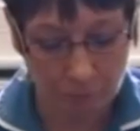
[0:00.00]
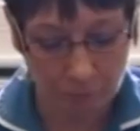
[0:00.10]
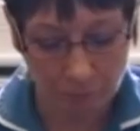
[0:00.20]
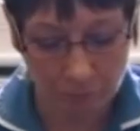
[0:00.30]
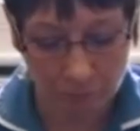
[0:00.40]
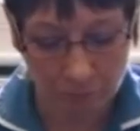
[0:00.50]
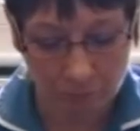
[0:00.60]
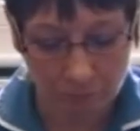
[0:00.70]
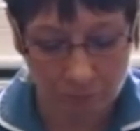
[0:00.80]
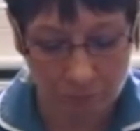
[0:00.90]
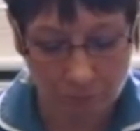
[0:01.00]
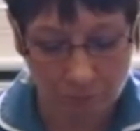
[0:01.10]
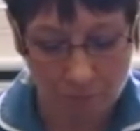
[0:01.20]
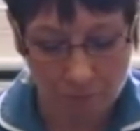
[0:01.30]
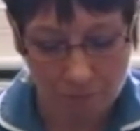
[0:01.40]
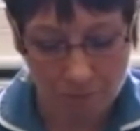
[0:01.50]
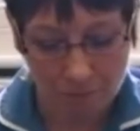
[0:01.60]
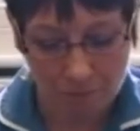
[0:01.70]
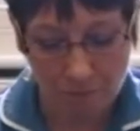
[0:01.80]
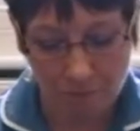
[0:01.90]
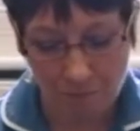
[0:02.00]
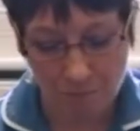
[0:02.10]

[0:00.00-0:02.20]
(silence)